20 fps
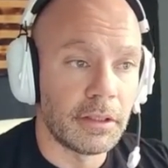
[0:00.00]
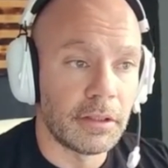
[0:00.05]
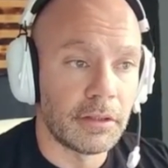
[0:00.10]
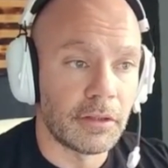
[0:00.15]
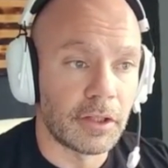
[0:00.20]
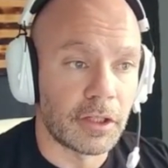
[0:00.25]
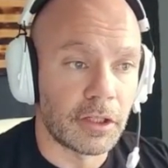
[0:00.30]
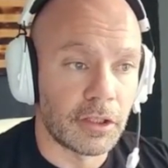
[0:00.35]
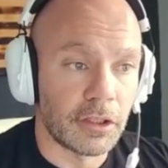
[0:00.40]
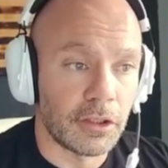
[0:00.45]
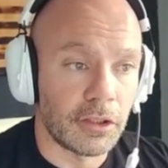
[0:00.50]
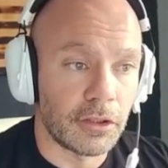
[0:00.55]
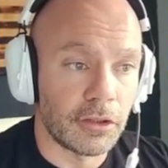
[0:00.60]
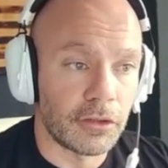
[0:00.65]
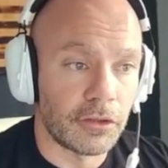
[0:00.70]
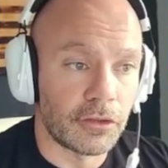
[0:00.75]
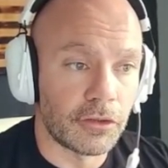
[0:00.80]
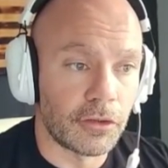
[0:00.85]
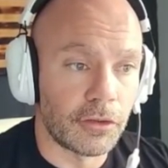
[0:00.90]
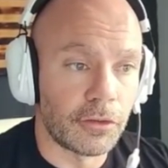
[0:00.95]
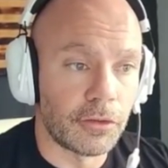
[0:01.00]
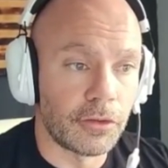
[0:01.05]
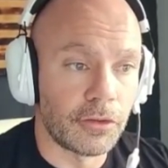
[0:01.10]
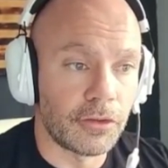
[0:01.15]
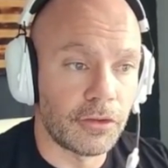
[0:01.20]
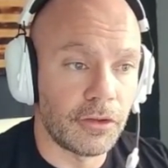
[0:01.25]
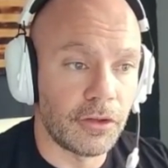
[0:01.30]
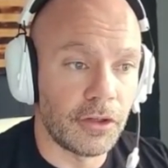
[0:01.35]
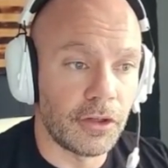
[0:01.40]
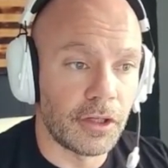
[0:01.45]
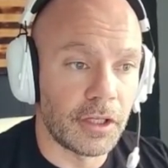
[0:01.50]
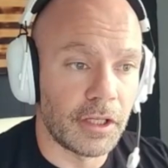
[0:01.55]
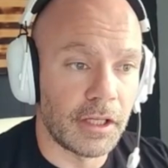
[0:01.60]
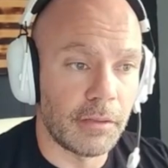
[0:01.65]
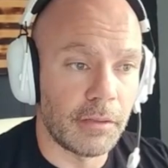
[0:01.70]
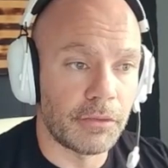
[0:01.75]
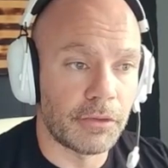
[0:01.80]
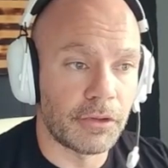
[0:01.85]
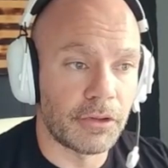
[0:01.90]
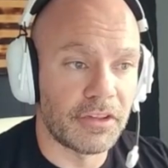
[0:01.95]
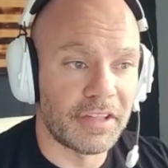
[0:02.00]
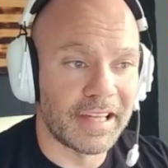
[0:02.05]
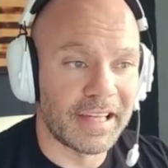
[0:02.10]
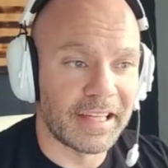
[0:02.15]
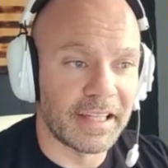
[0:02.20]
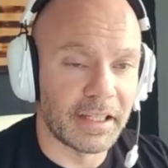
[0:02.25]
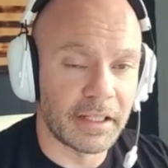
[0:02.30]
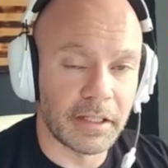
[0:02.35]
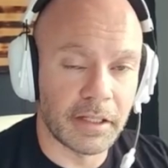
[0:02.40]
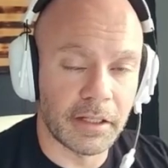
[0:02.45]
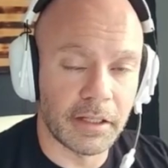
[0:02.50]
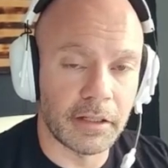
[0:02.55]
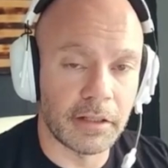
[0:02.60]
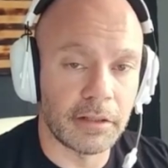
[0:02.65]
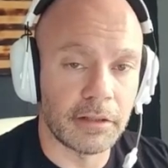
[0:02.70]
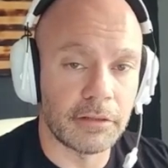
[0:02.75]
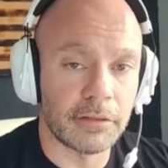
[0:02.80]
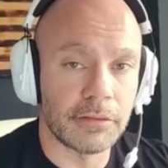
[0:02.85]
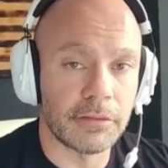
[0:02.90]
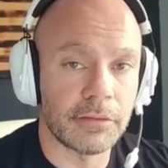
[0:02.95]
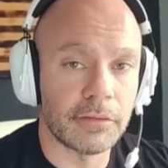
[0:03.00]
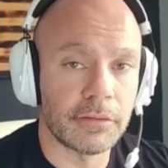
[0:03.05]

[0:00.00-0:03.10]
it's like your shoulders and your hips are taken care of.